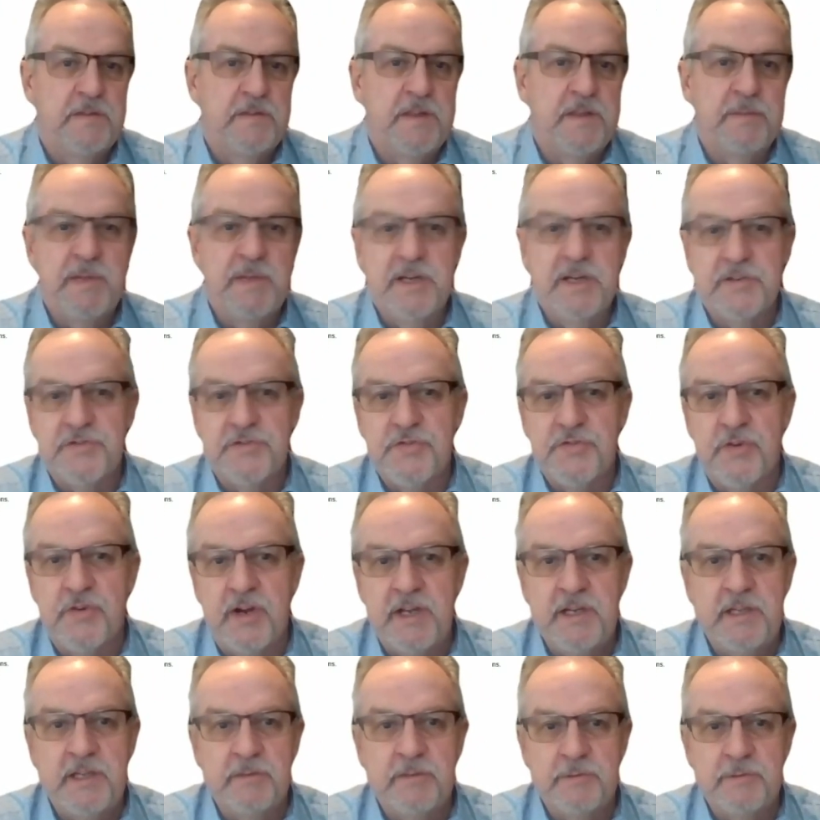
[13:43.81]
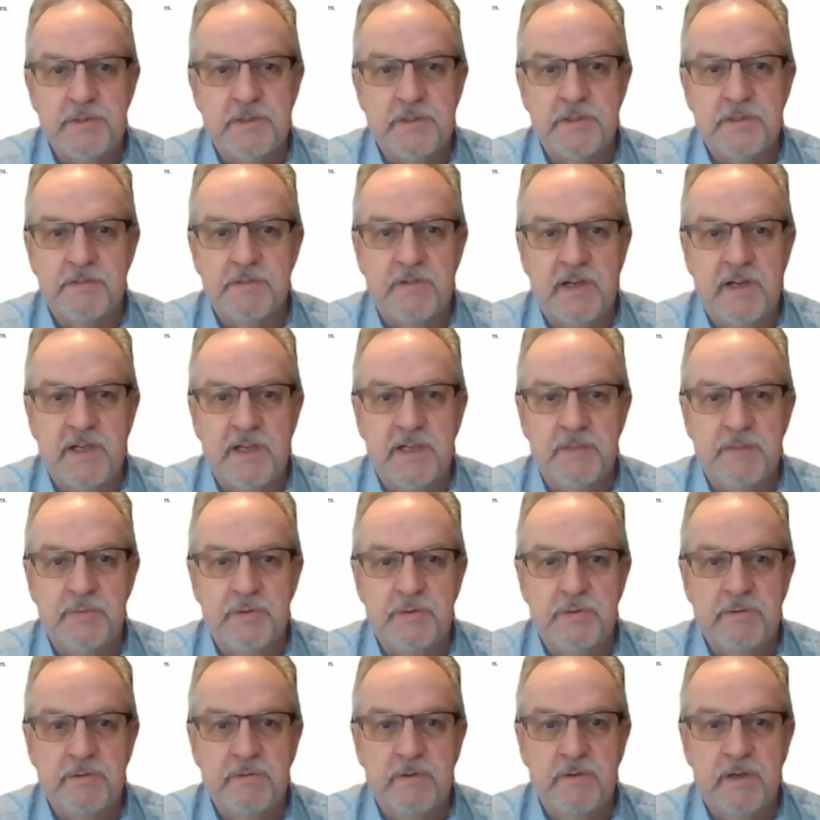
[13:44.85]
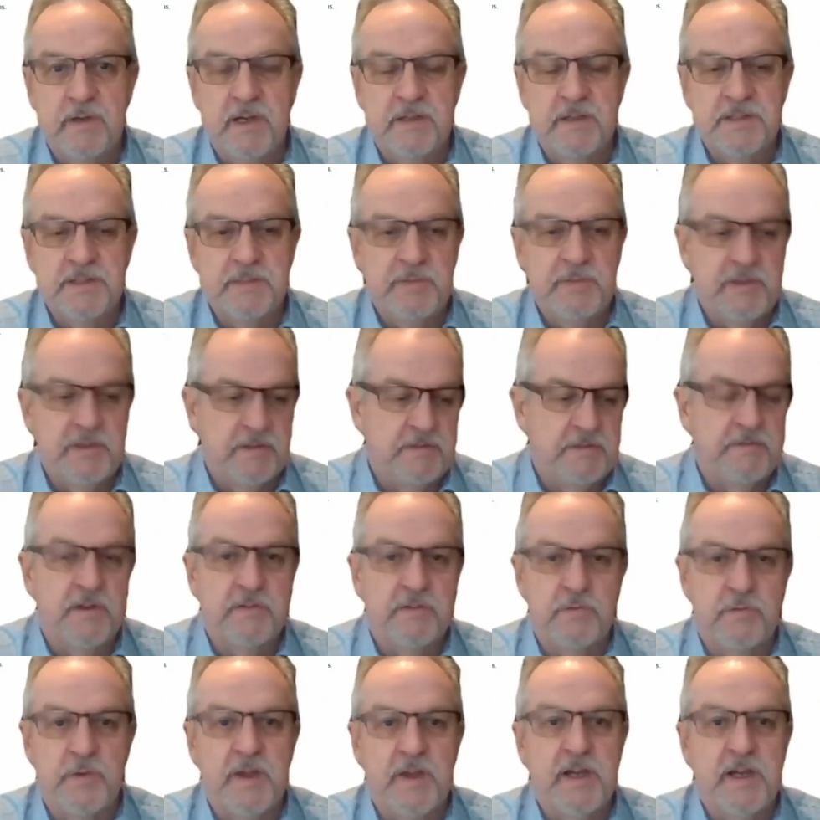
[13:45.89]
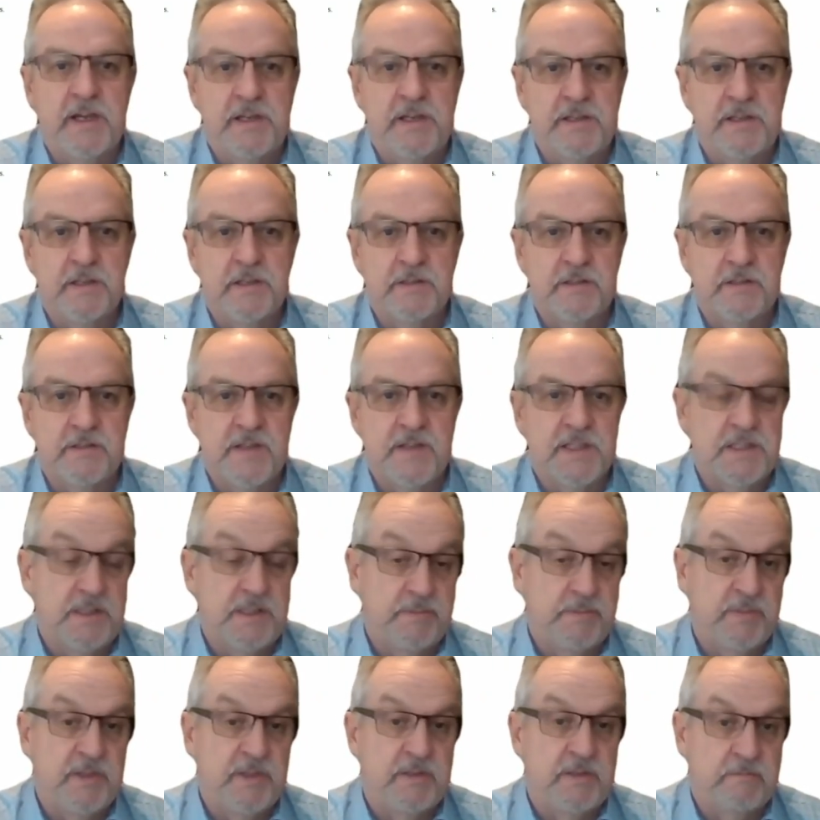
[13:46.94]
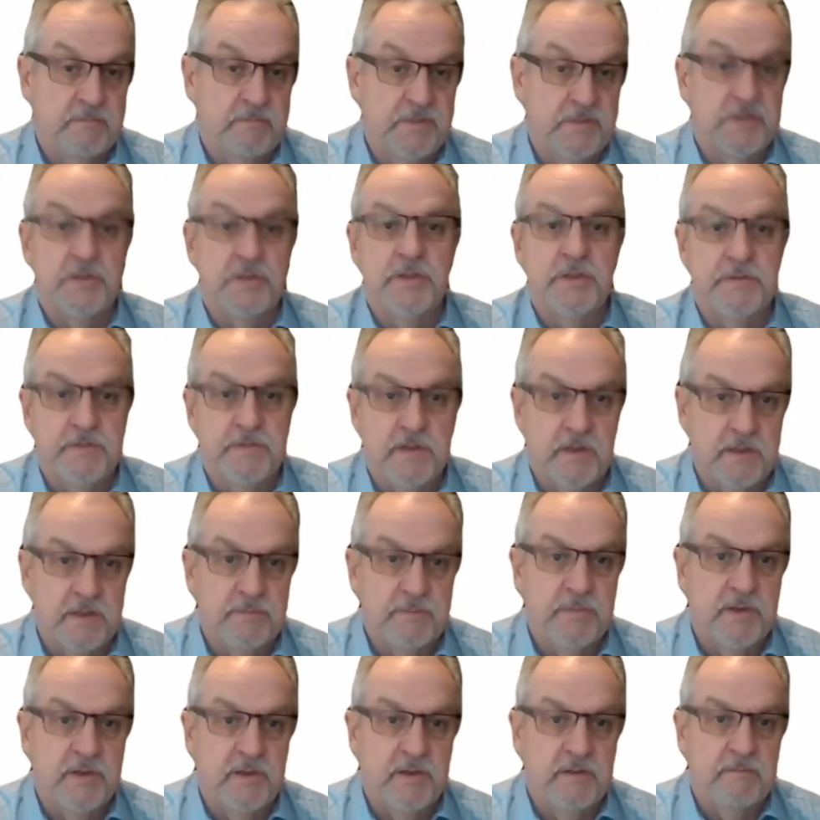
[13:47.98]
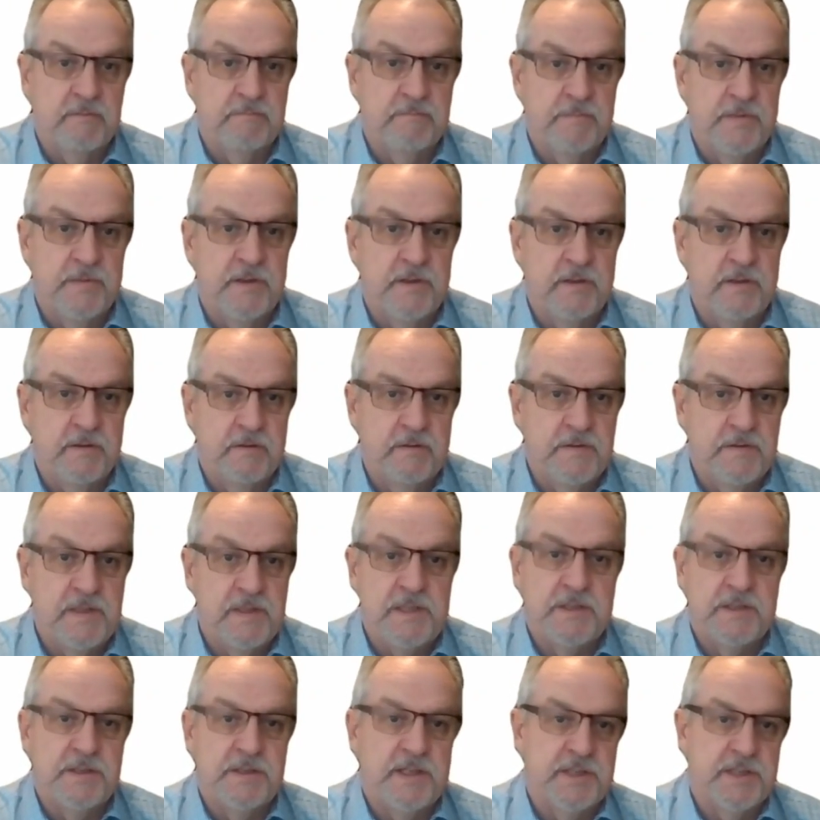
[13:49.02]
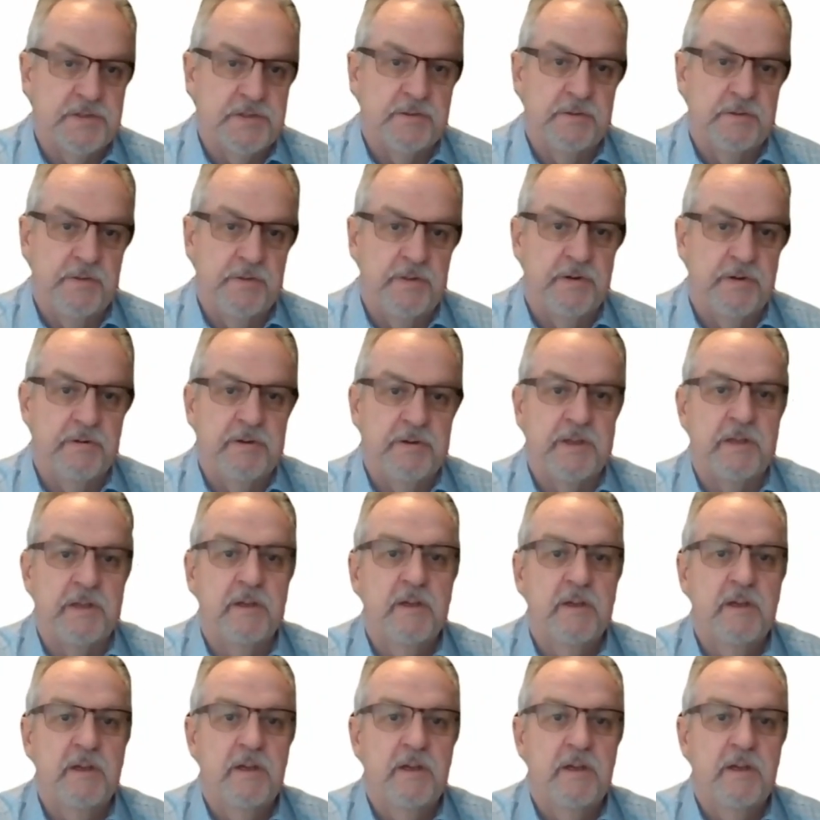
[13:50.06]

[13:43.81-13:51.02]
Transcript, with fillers: the amount of training which is available, uh, somebody involved with KNX has actually been certified by the, the international authority.